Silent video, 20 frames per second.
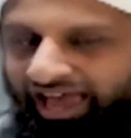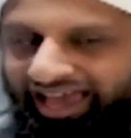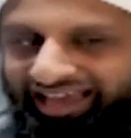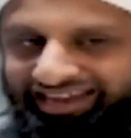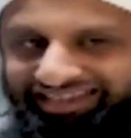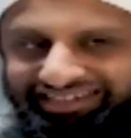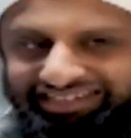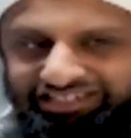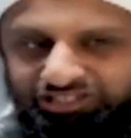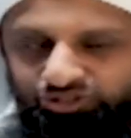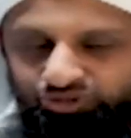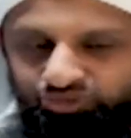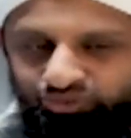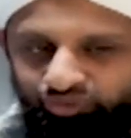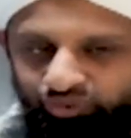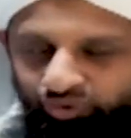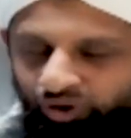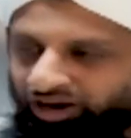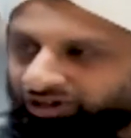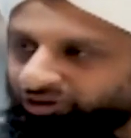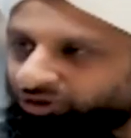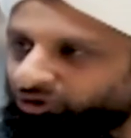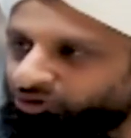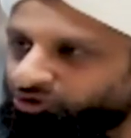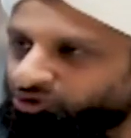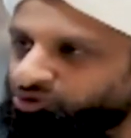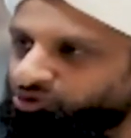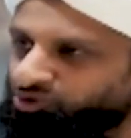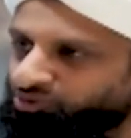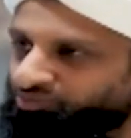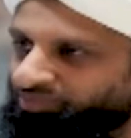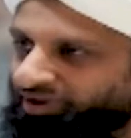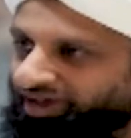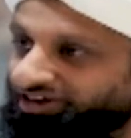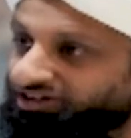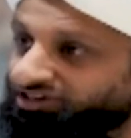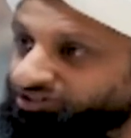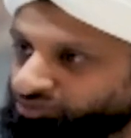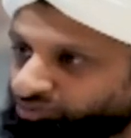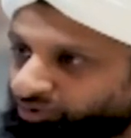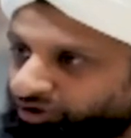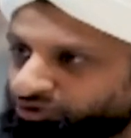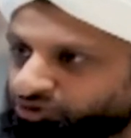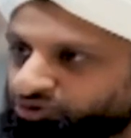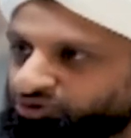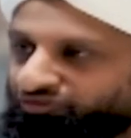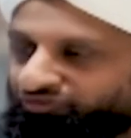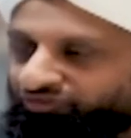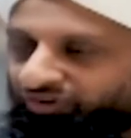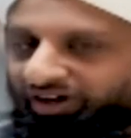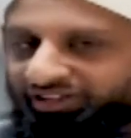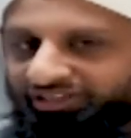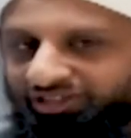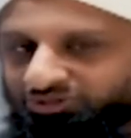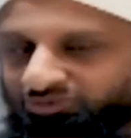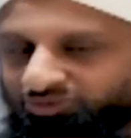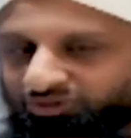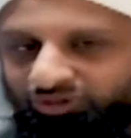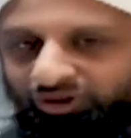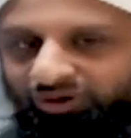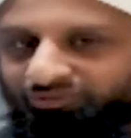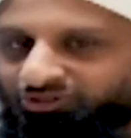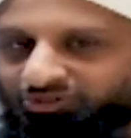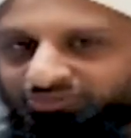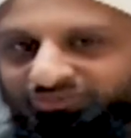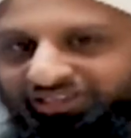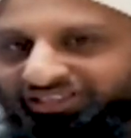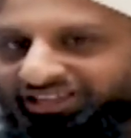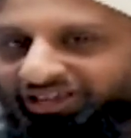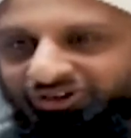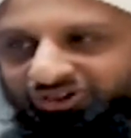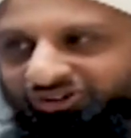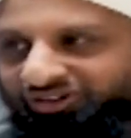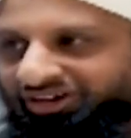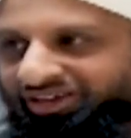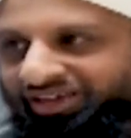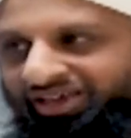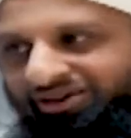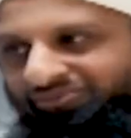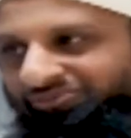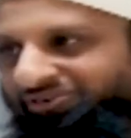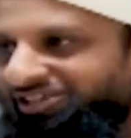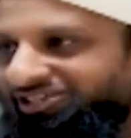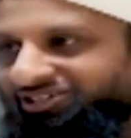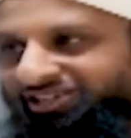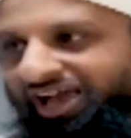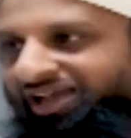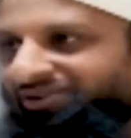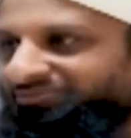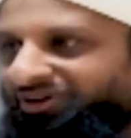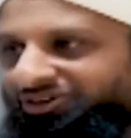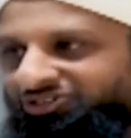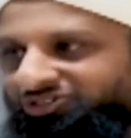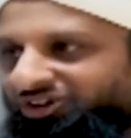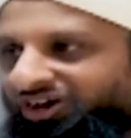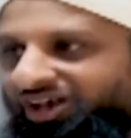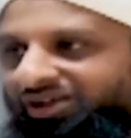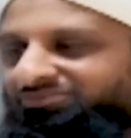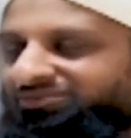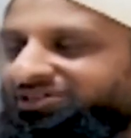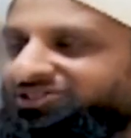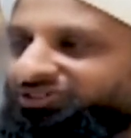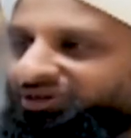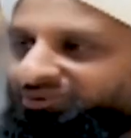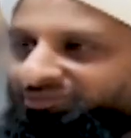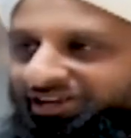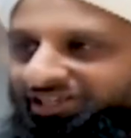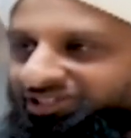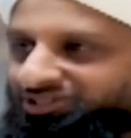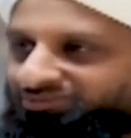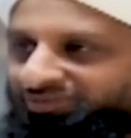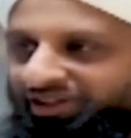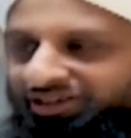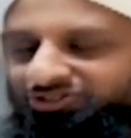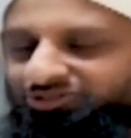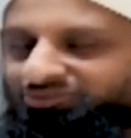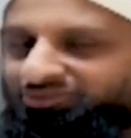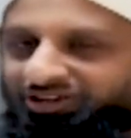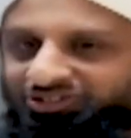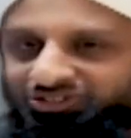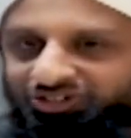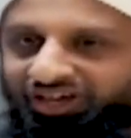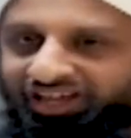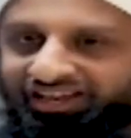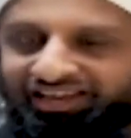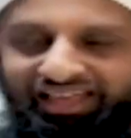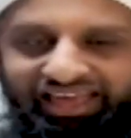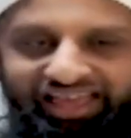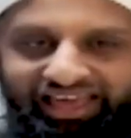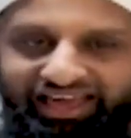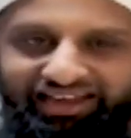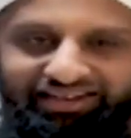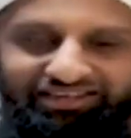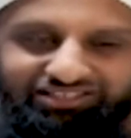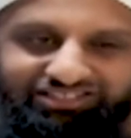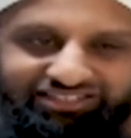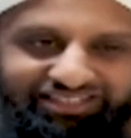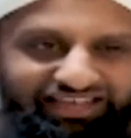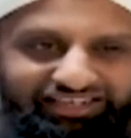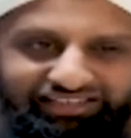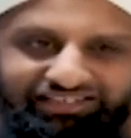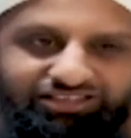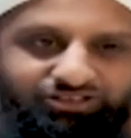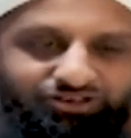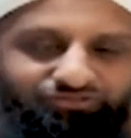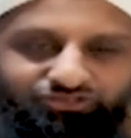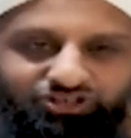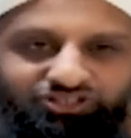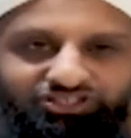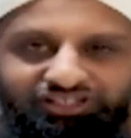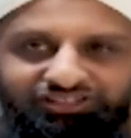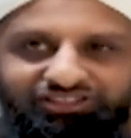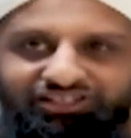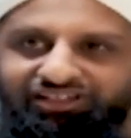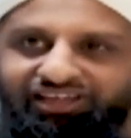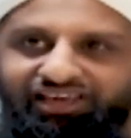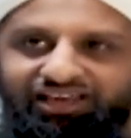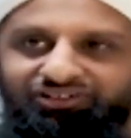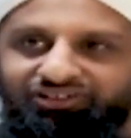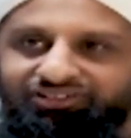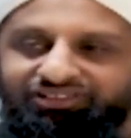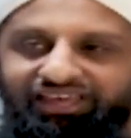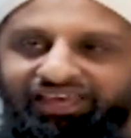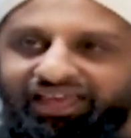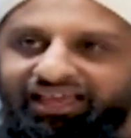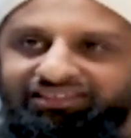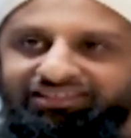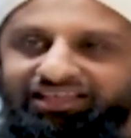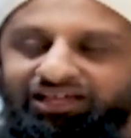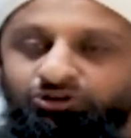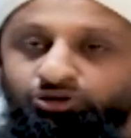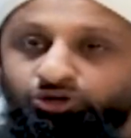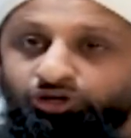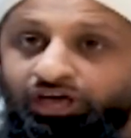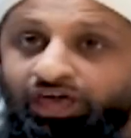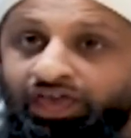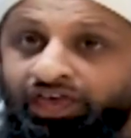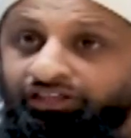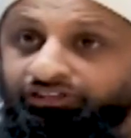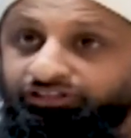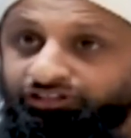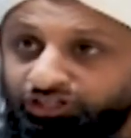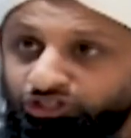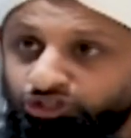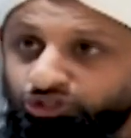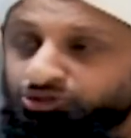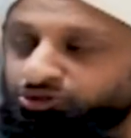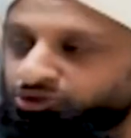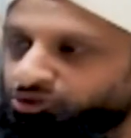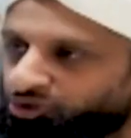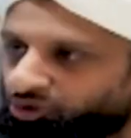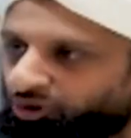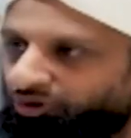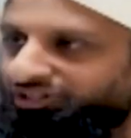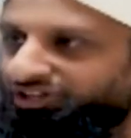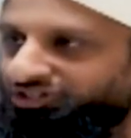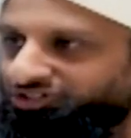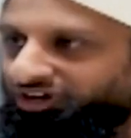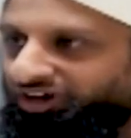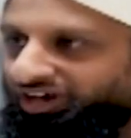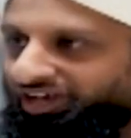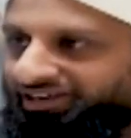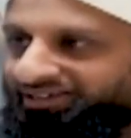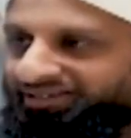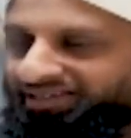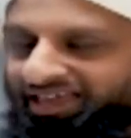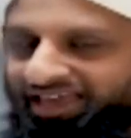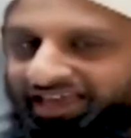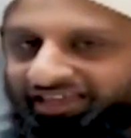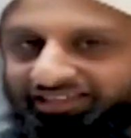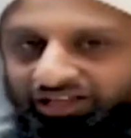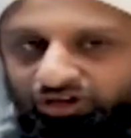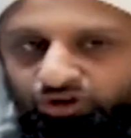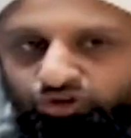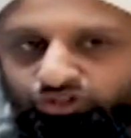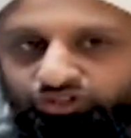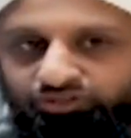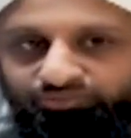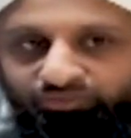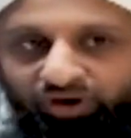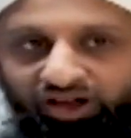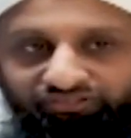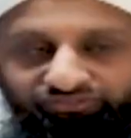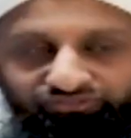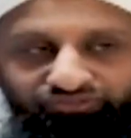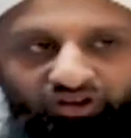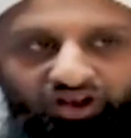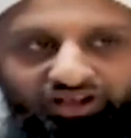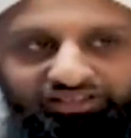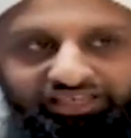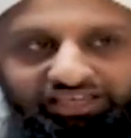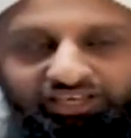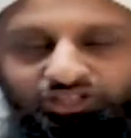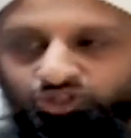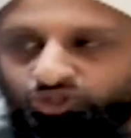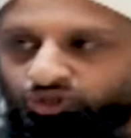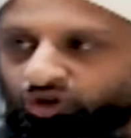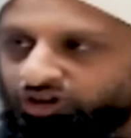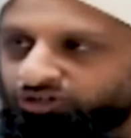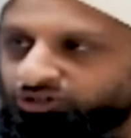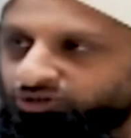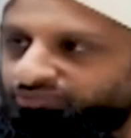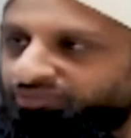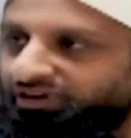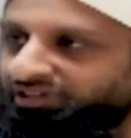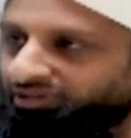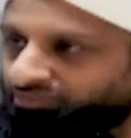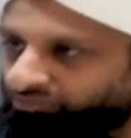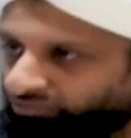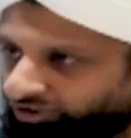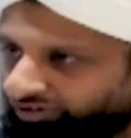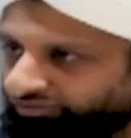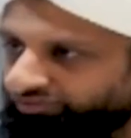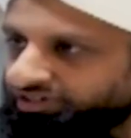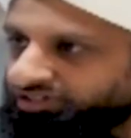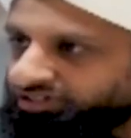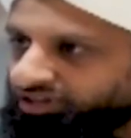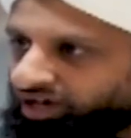at least one or two parents, one, two fathers would come to Allah. me that look, please help my child, please come and explain to my child. And exactly you've just hit the nail on the head that look, this should show the child that look, my father is trying to bring the Molvi